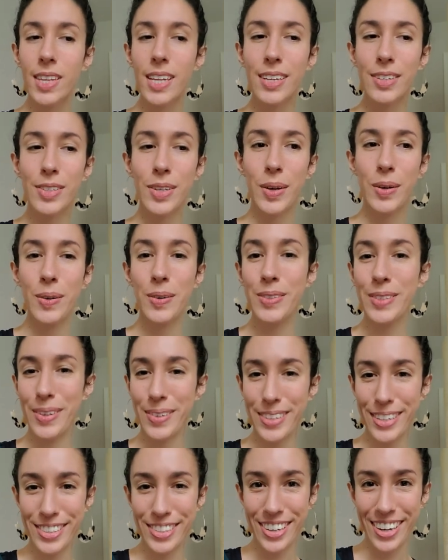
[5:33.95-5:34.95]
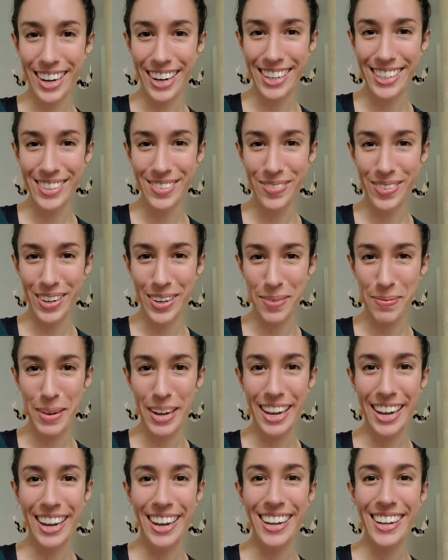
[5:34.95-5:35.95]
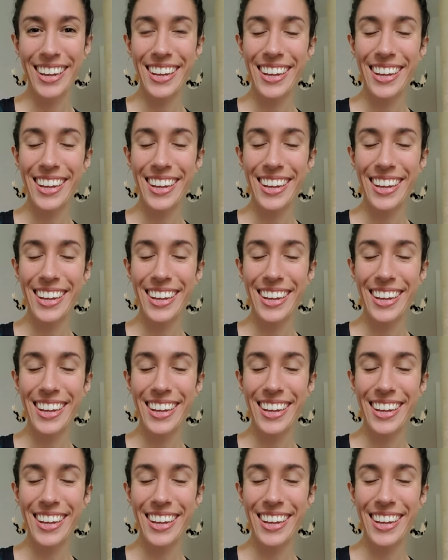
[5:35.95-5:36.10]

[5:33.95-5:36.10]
So don't touch your eyes while you're making it.